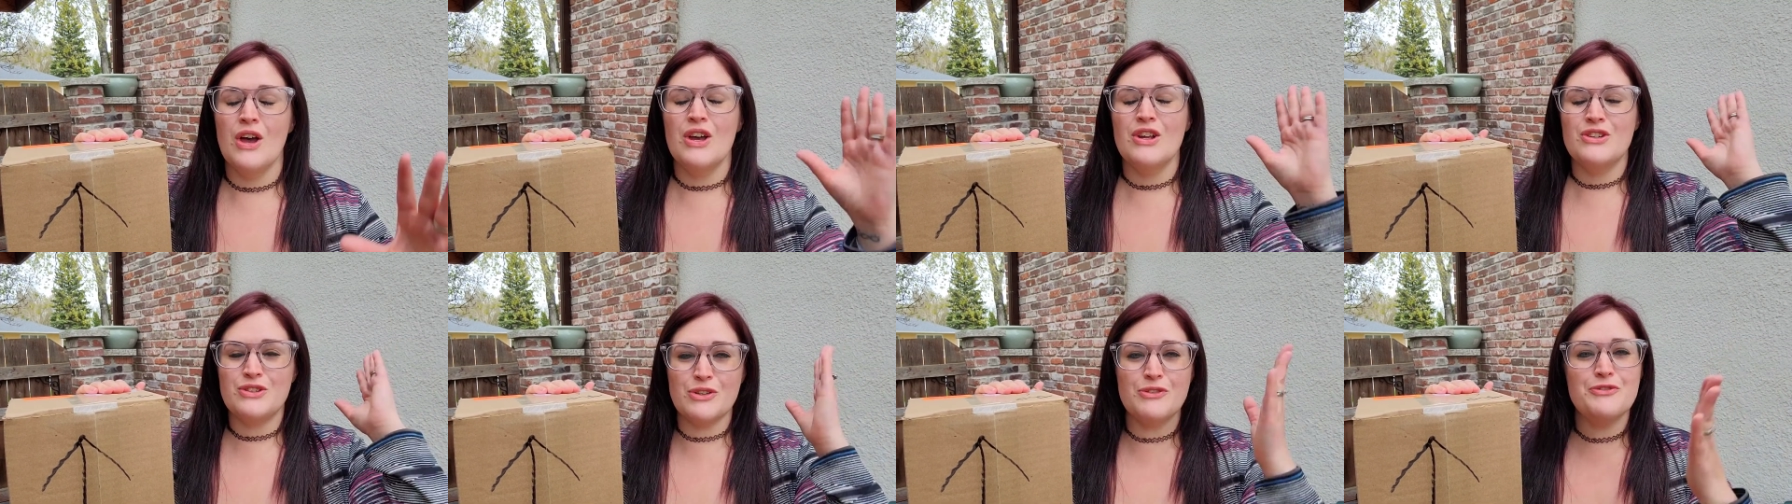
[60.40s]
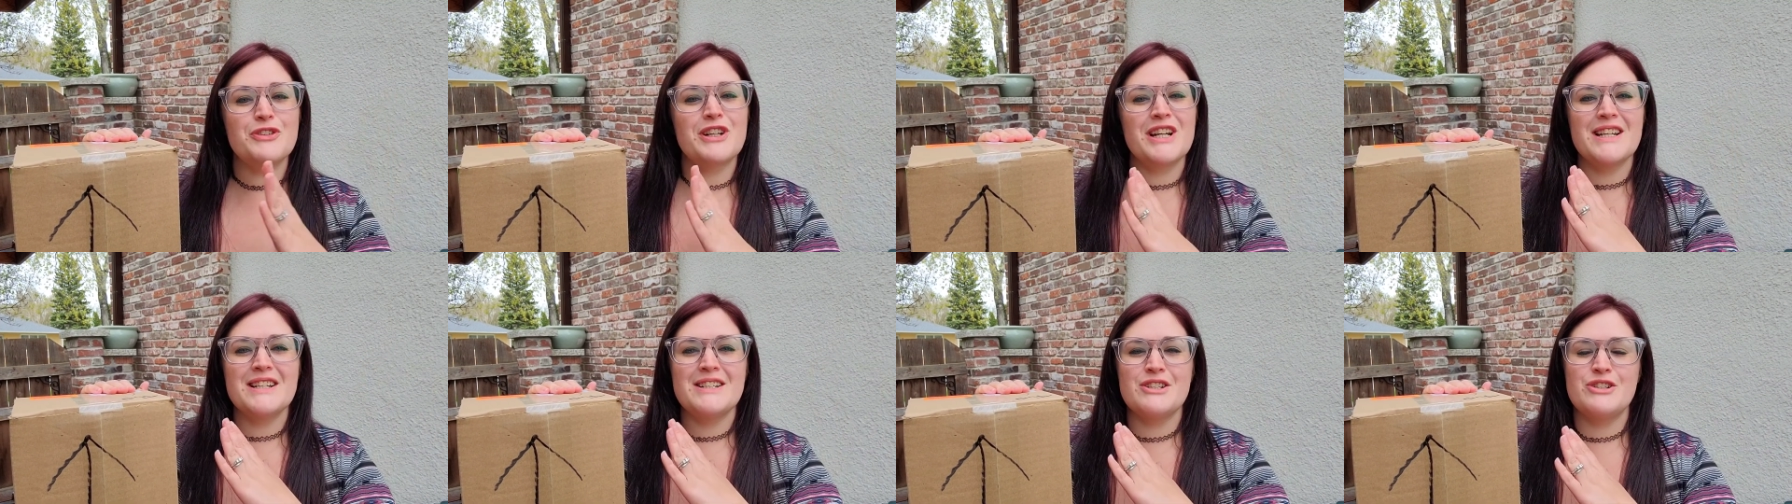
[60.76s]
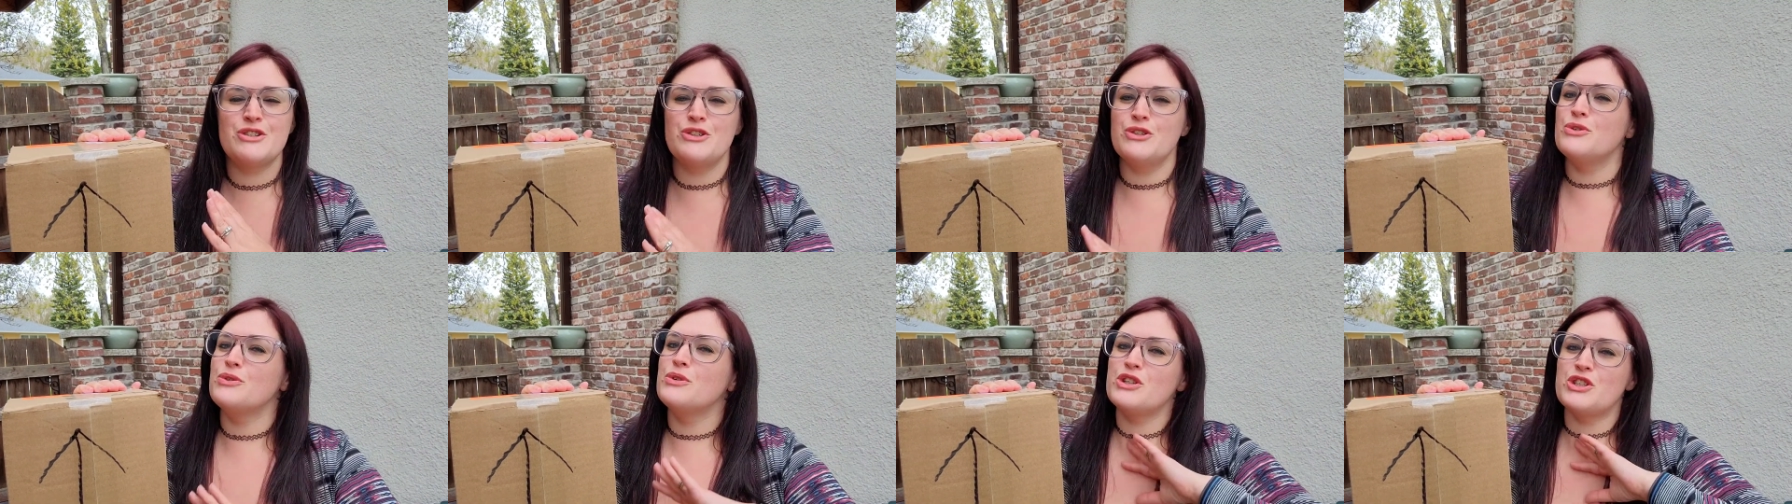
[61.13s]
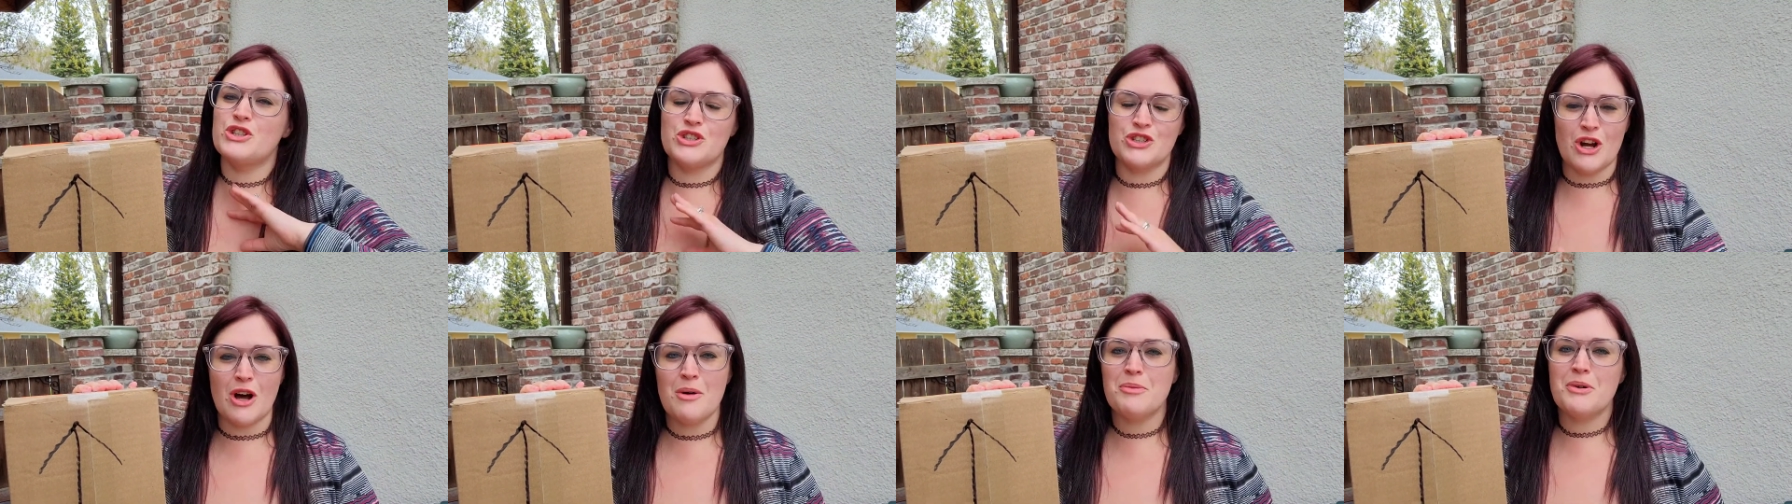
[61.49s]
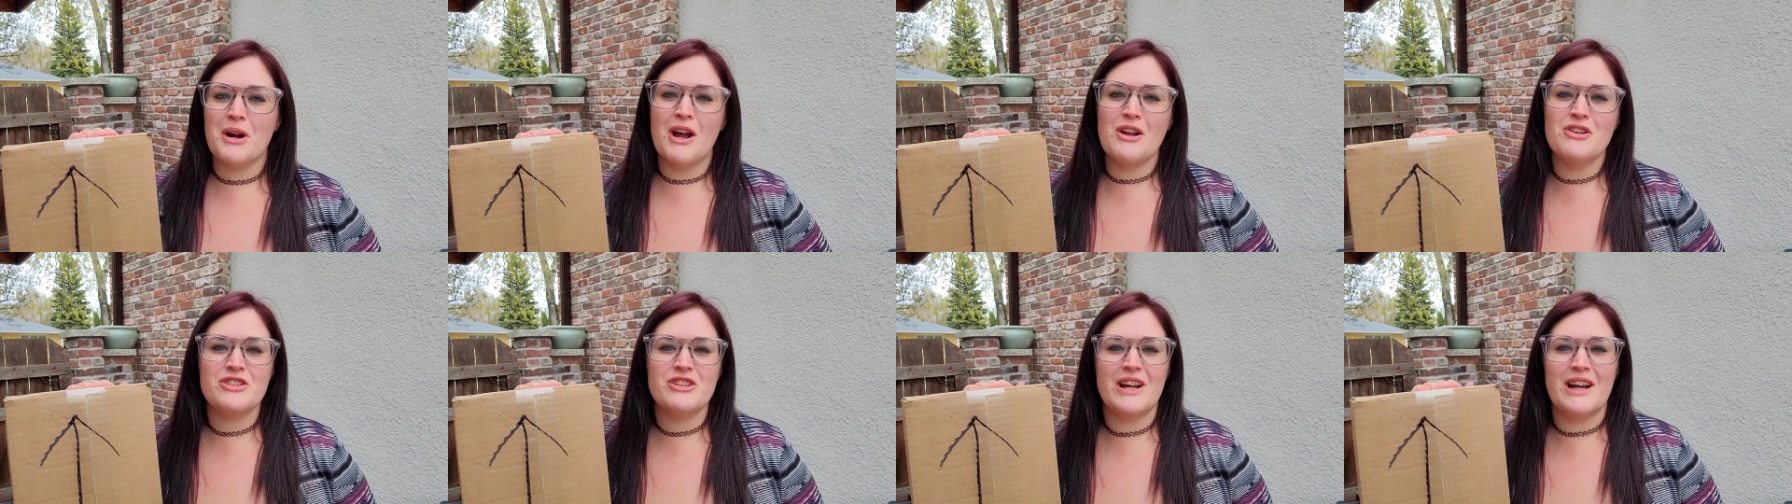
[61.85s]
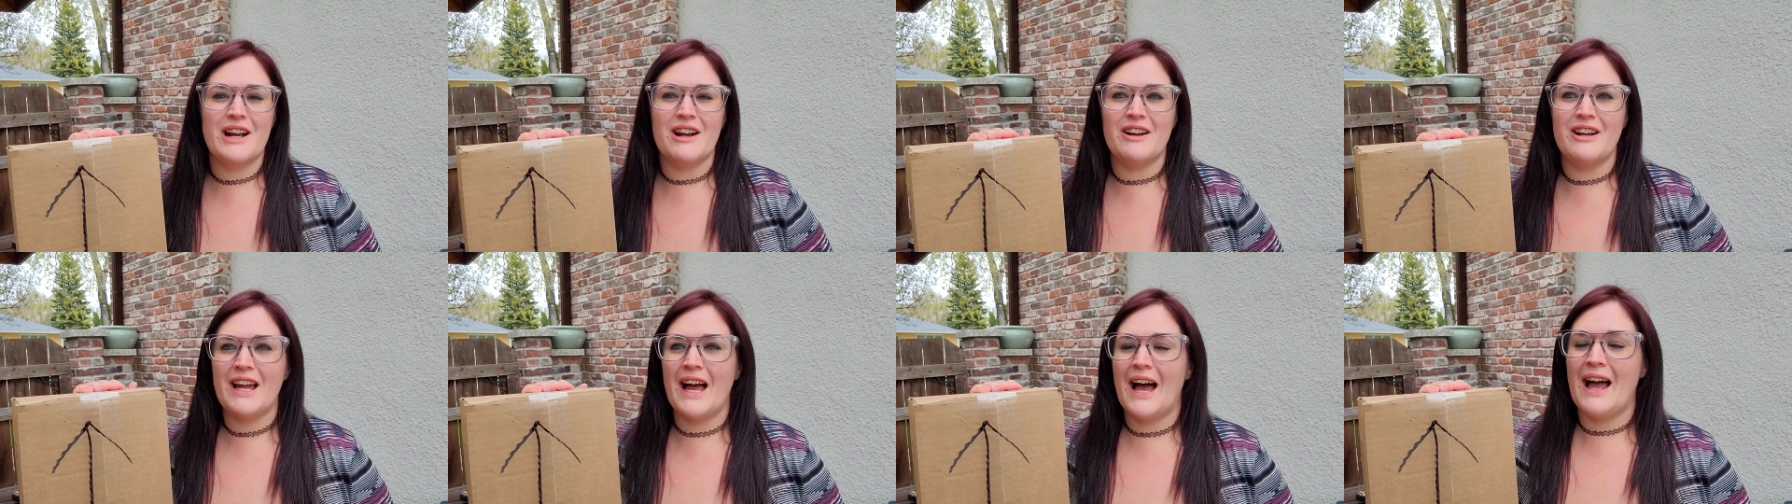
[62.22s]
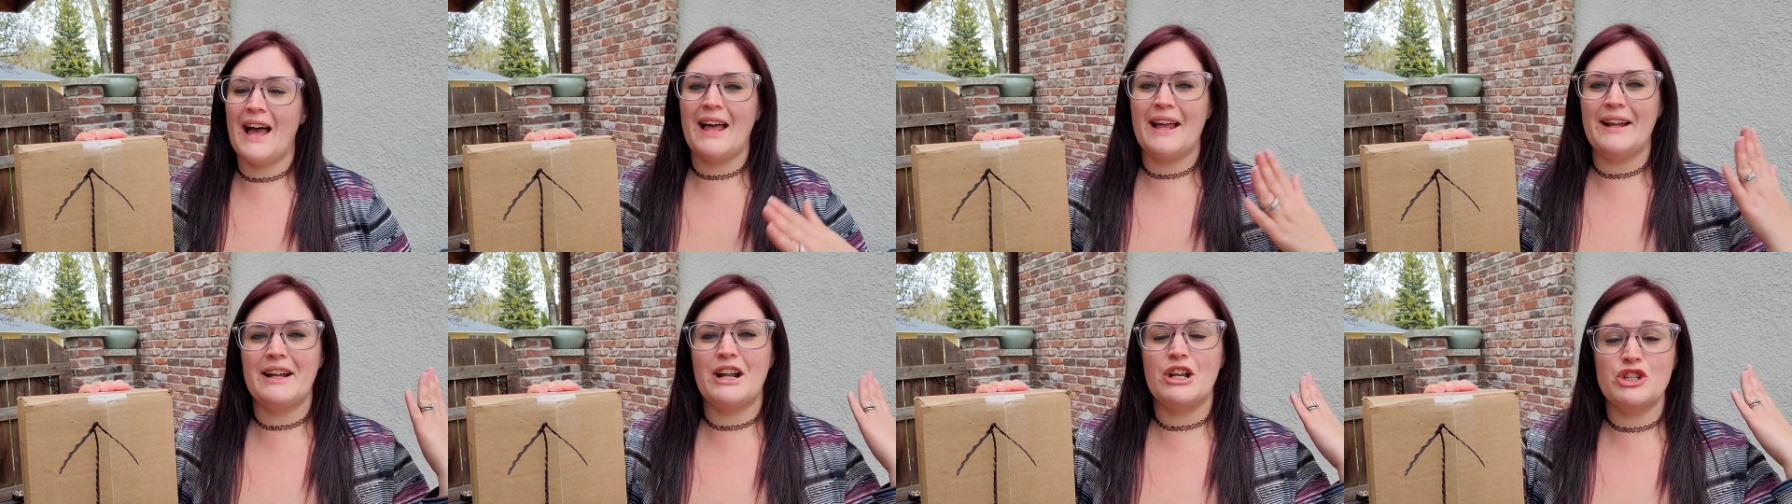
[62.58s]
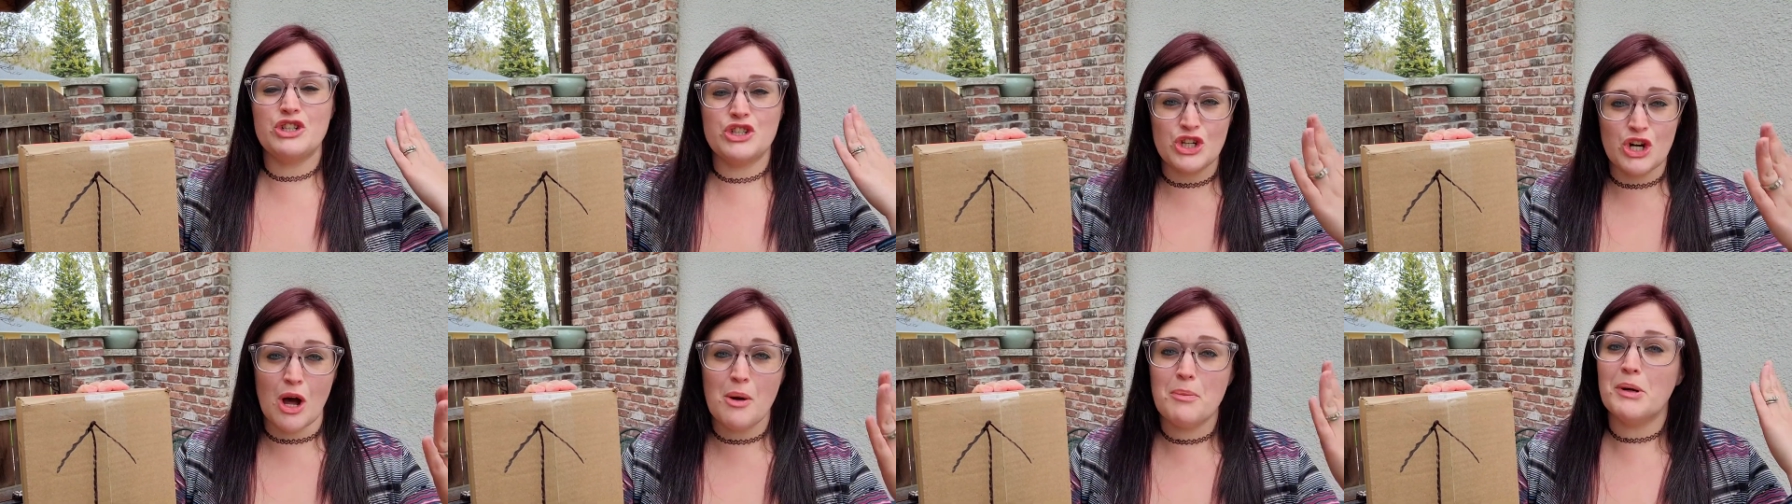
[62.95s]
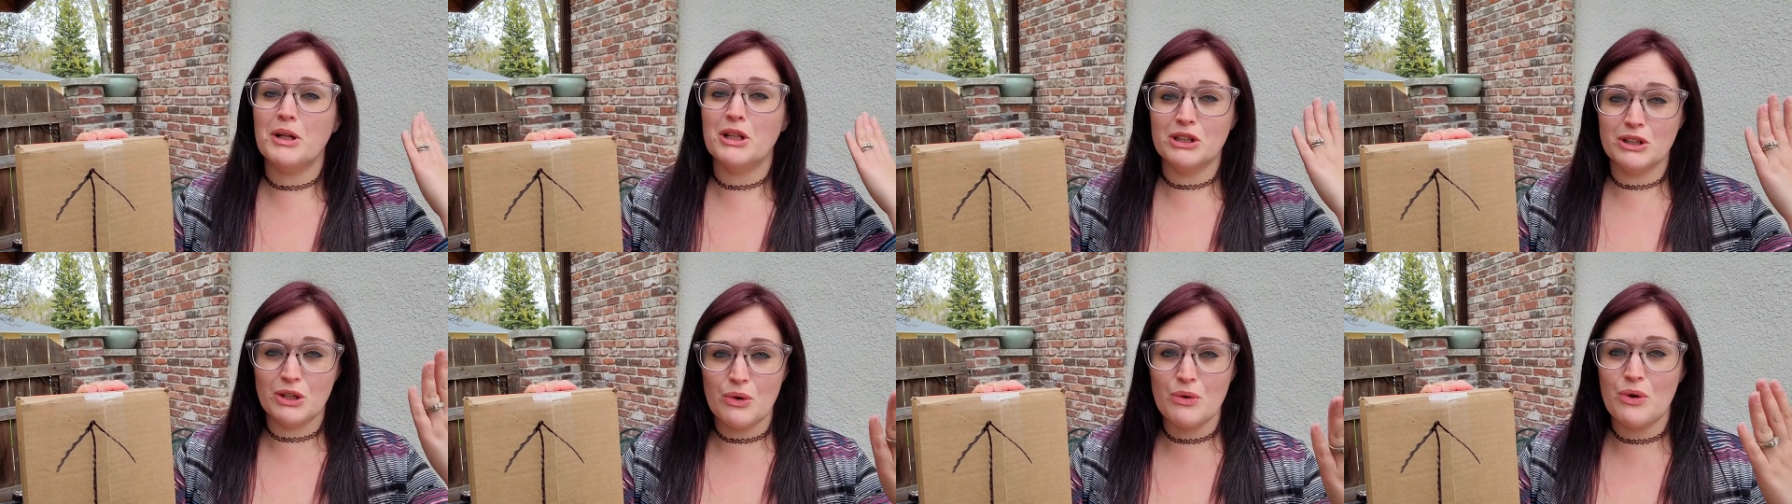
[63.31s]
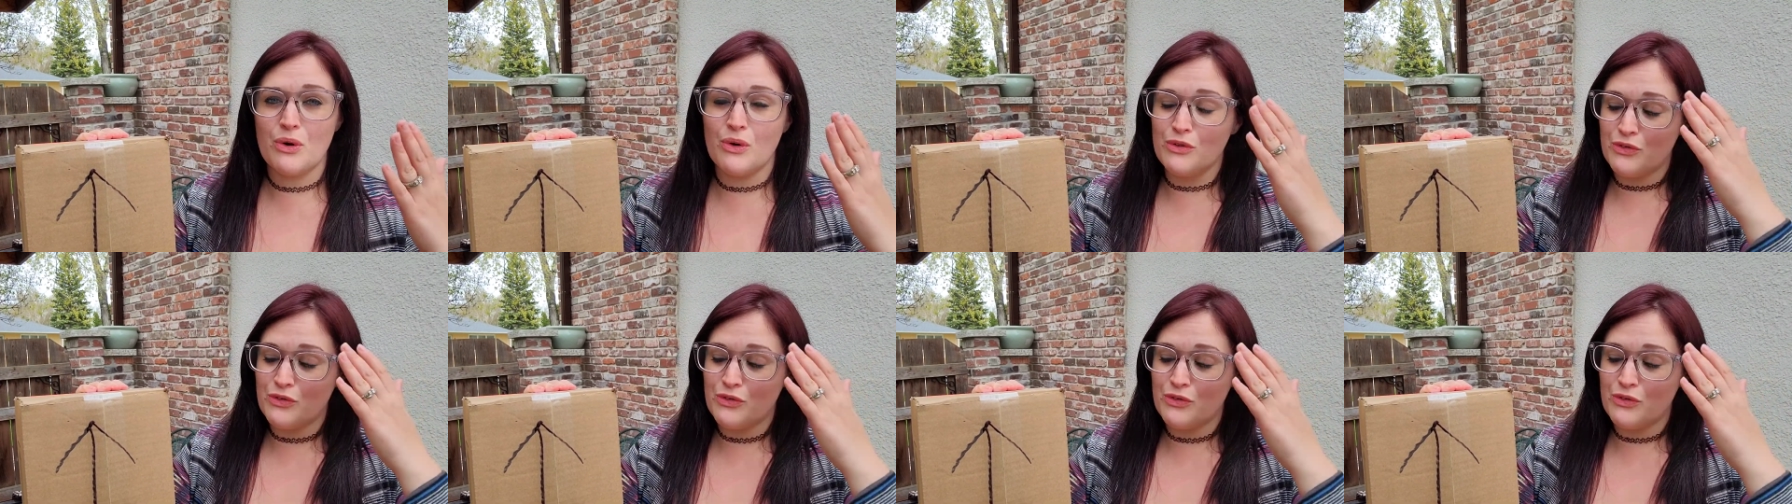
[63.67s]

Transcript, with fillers: Don't forget to shop around your area and shop local